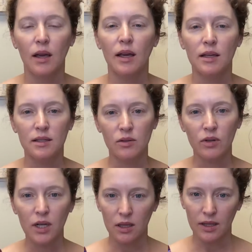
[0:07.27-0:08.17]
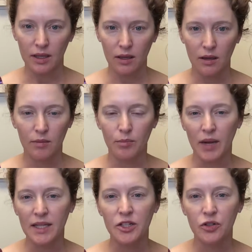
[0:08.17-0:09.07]
Historically,
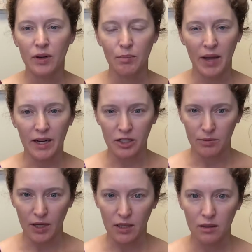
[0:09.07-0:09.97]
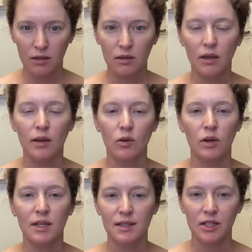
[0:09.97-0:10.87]
mainstream management and
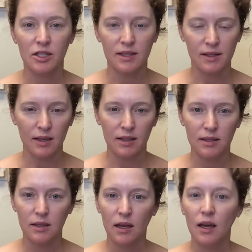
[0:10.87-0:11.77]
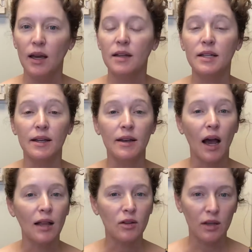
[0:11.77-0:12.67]
organization studies did
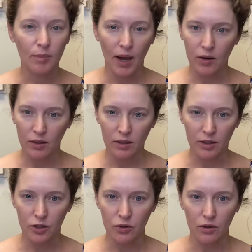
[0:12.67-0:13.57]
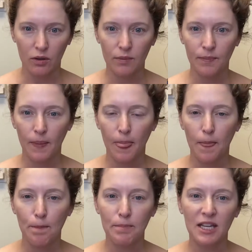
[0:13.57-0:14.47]
not look at power and control
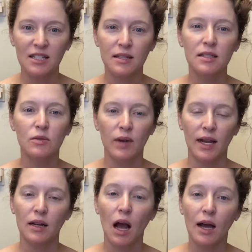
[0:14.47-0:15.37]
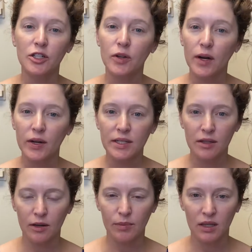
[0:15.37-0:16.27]
because this ran contrary to
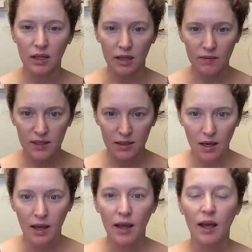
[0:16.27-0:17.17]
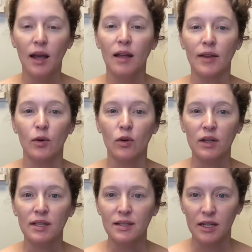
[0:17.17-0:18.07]
their beliefs that
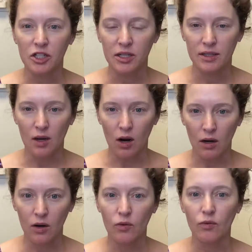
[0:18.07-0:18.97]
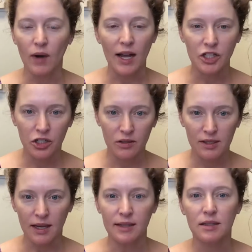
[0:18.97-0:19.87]
organizations are rational
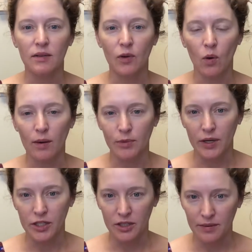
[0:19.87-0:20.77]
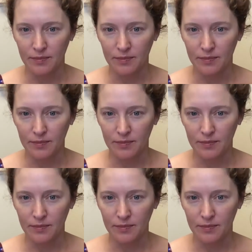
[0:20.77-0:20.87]
sites of cooperation.